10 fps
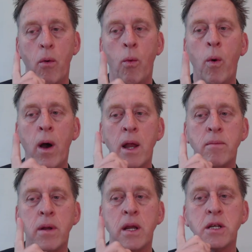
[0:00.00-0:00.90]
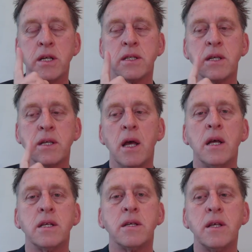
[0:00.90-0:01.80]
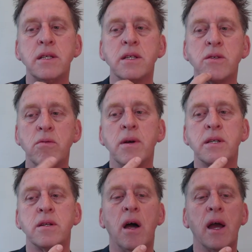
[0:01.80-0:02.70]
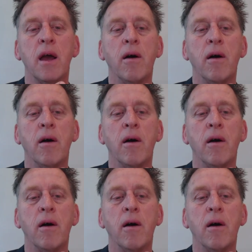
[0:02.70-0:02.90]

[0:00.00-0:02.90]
1 minute chess. So this is almost like